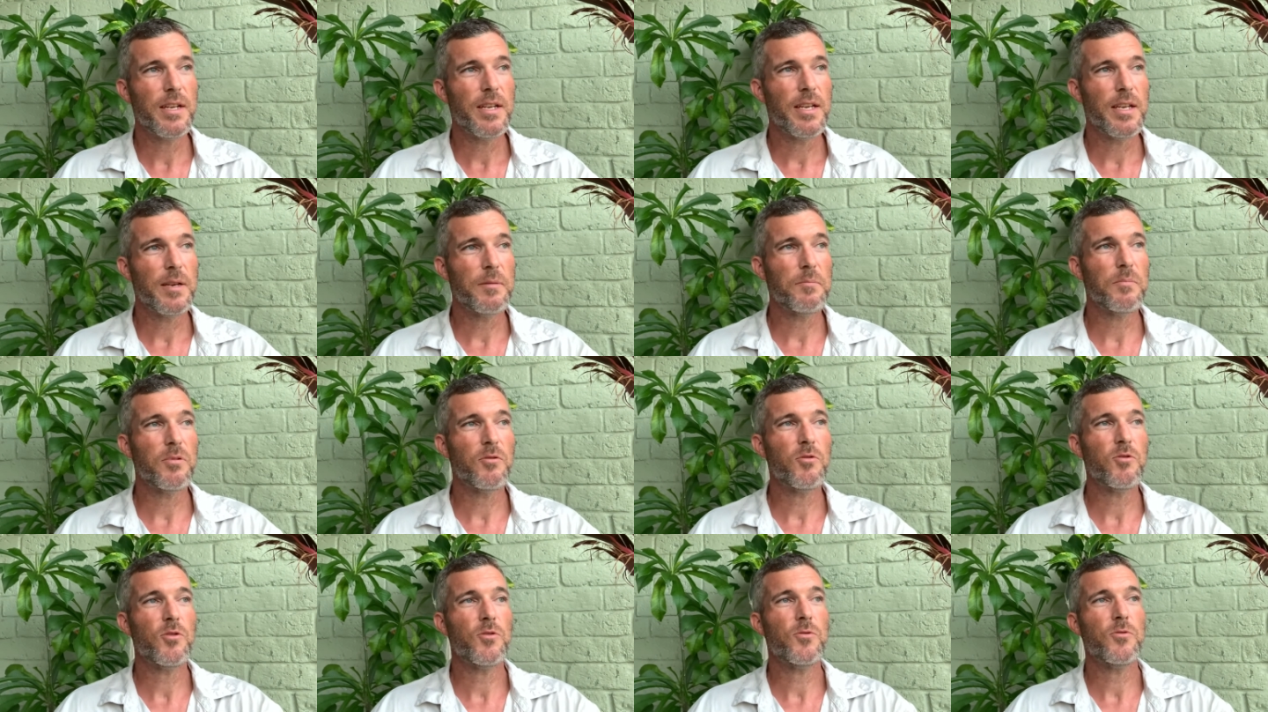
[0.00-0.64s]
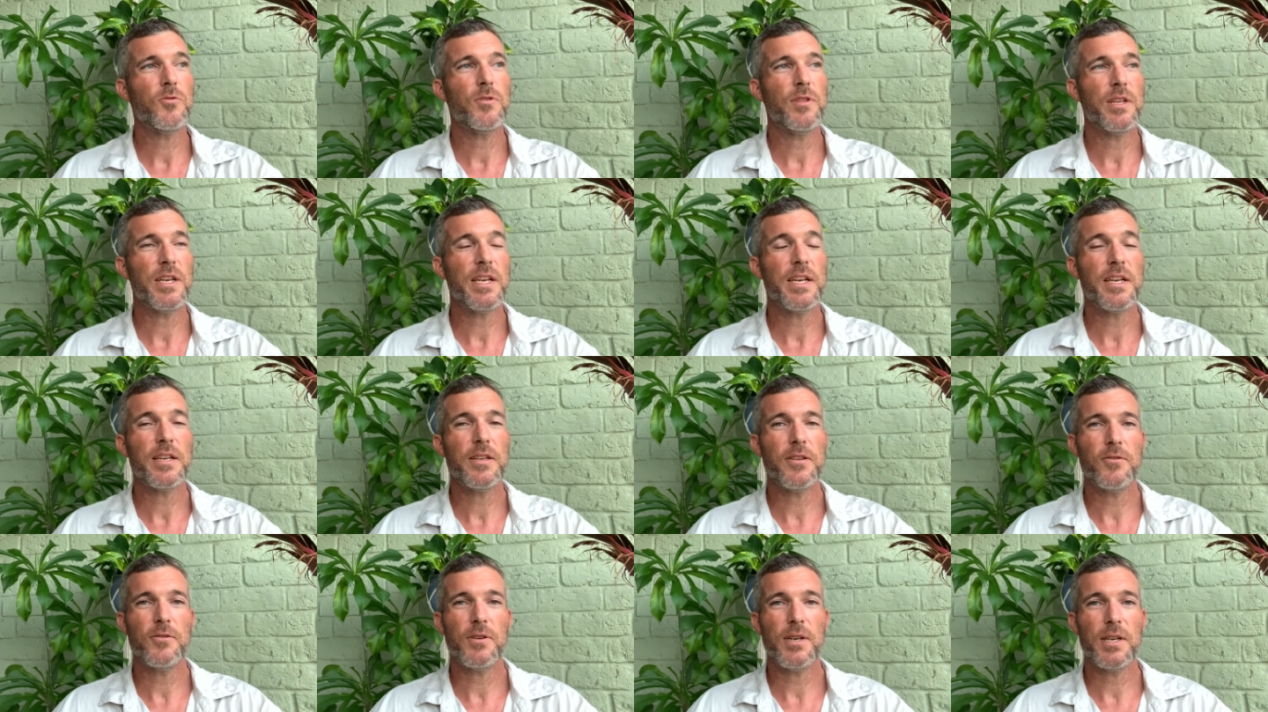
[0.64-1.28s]
and below
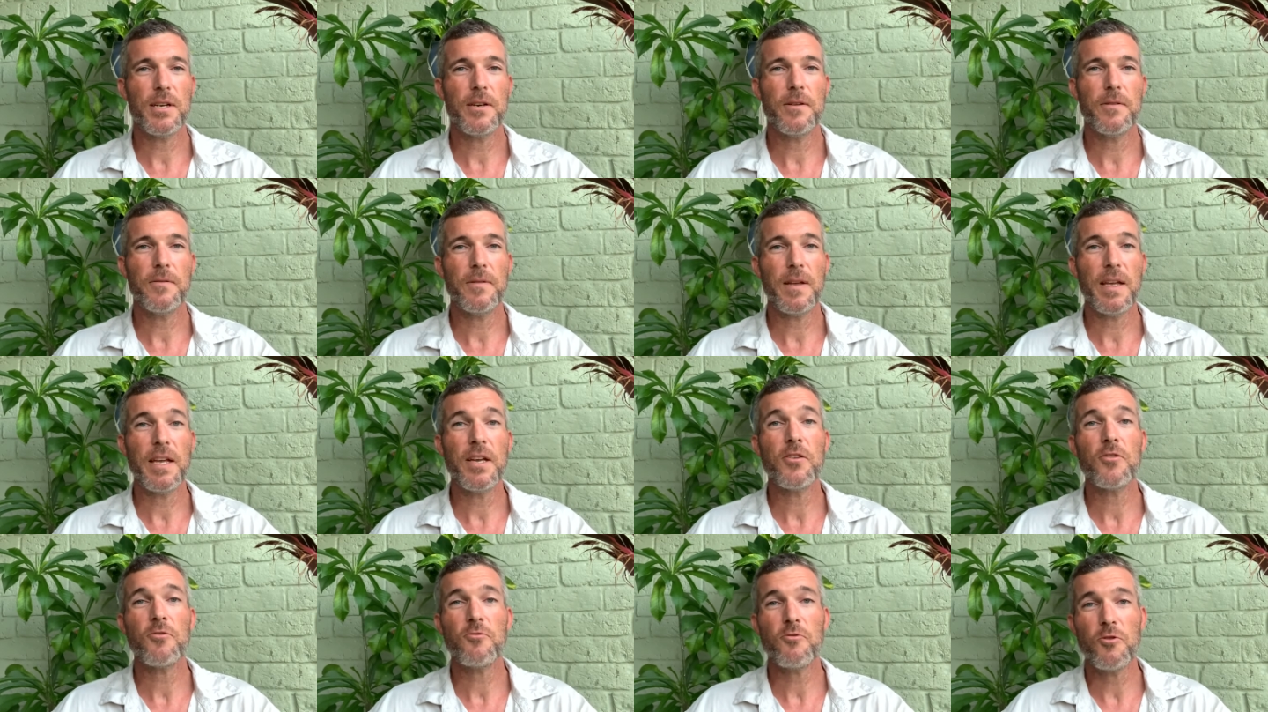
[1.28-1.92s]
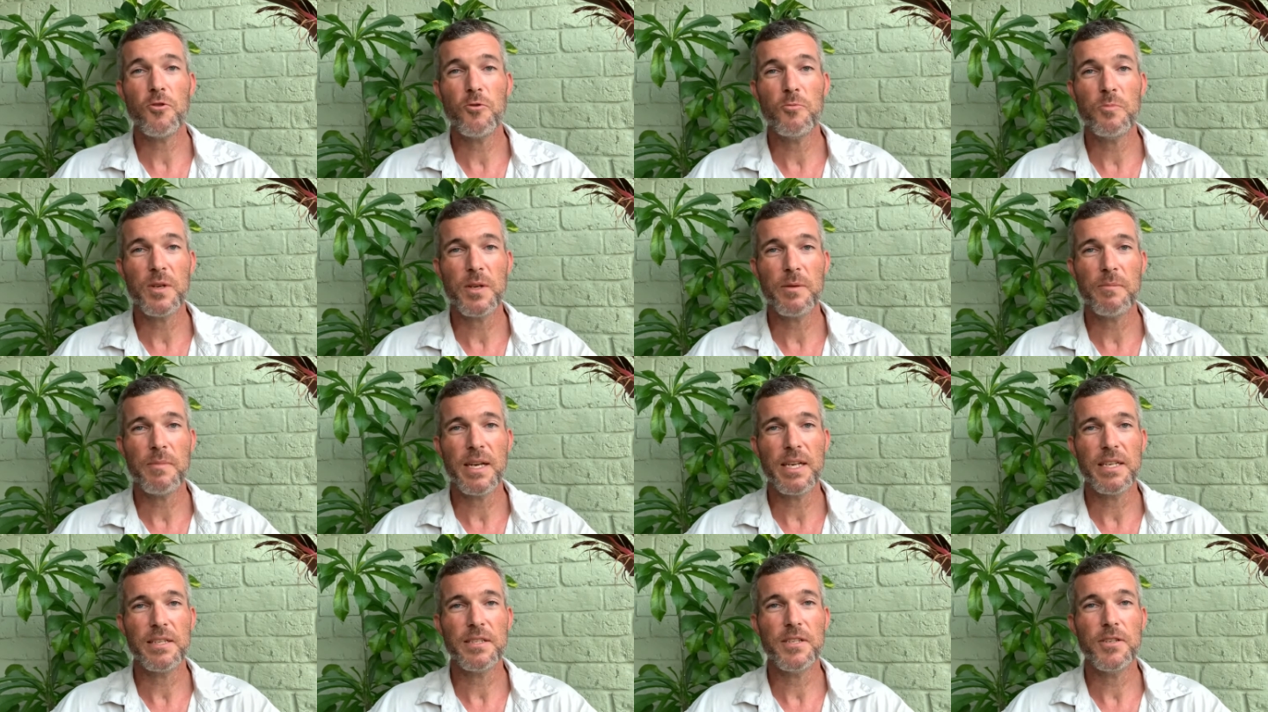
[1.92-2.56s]
that you'll have anaerobic
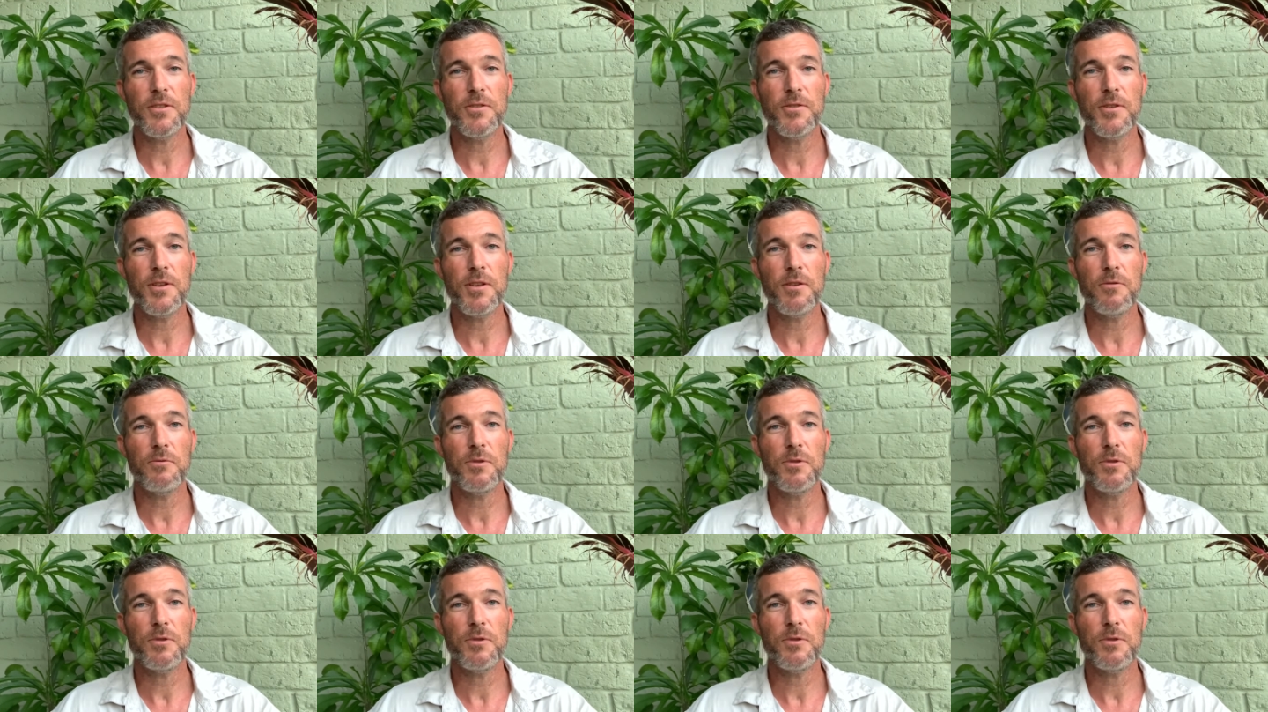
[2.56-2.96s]
bacteria,